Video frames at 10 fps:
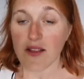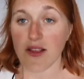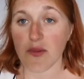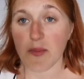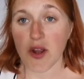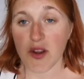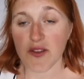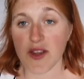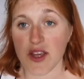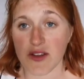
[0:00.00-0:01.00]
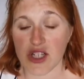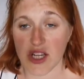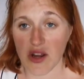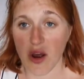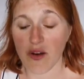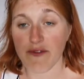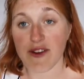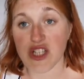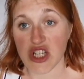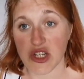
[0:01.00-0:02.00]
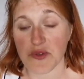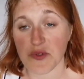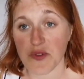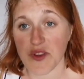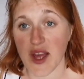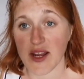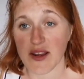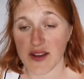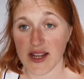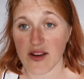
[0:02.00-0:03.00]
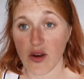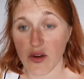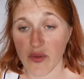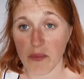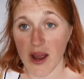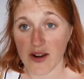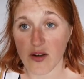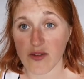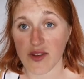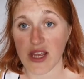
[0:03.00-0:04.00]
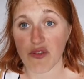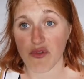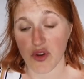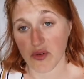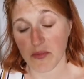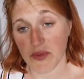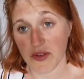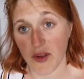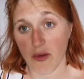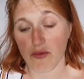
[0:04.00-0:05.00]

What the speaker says: So persecution of the Jews, and indeed other minority groups,